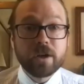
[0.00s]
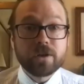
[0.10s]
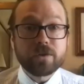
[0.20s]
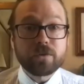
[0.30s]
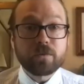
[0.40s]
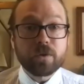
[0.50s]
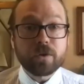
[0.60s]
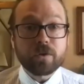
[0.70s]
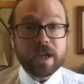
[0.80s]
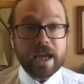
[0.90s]
to
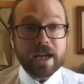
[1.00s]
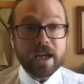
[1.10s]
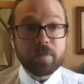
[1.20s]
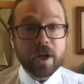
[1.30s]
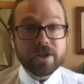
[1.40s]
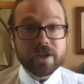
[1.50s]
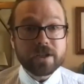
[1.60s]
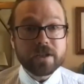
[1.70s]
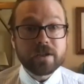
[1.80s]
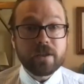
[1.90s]
create a budget
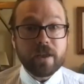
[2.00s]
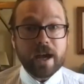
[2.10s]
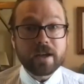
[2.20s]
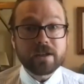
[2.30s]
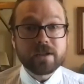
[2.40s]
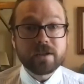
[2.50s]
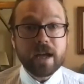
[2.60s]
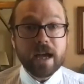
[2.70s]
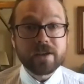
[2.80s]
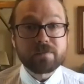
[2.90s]
that
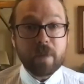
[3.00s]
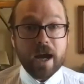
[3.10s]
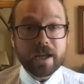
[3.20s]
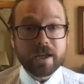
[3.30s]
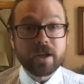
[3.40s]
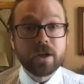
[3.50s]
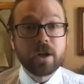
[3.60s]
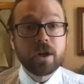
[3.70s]
has buy-in